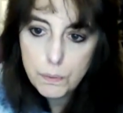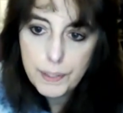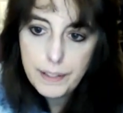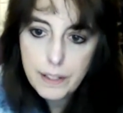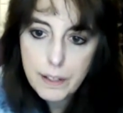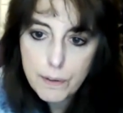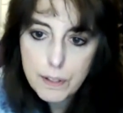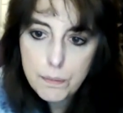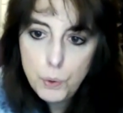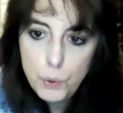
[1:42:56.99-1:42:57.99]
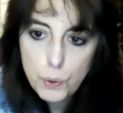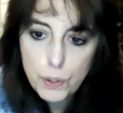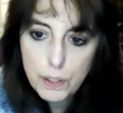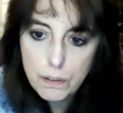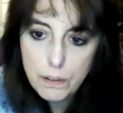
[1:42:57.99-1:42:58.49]
can get rid of
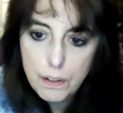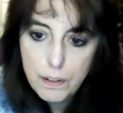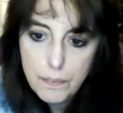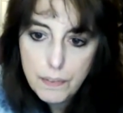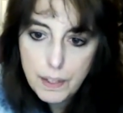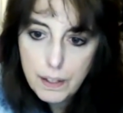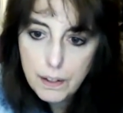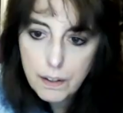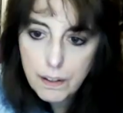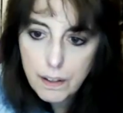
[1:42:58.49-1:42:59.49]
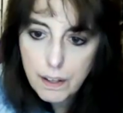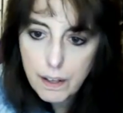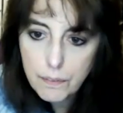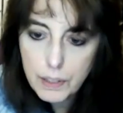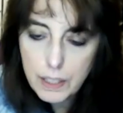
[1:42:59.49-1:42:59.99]
Muhil.
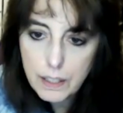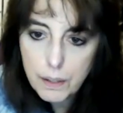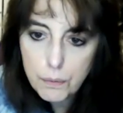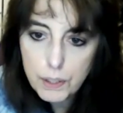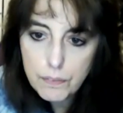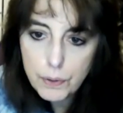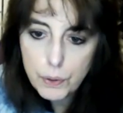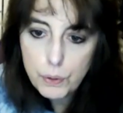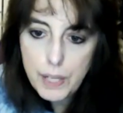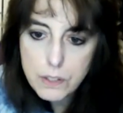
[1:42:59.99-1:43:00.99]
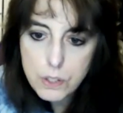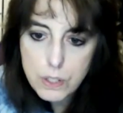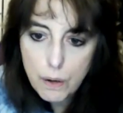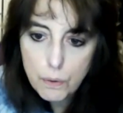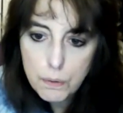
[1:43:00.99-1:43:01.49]
And we can get rid of
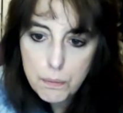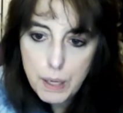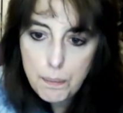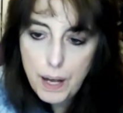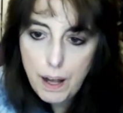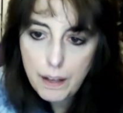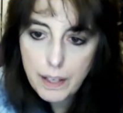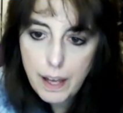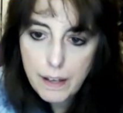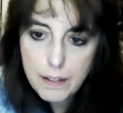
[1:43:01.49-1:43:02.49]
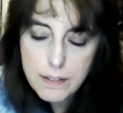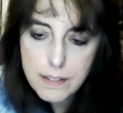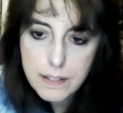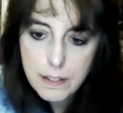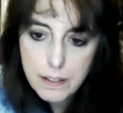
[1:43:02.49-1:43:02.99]
Ernesto. Bye-bye,
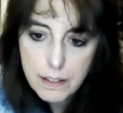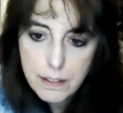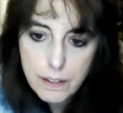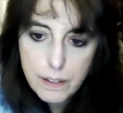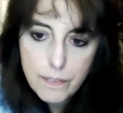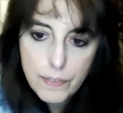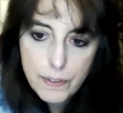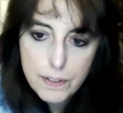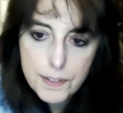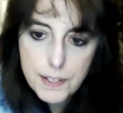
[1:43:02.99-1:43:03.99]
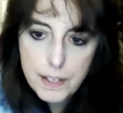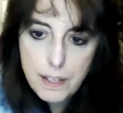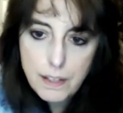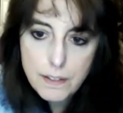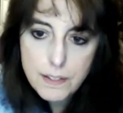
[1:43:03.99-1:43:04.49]
guys. See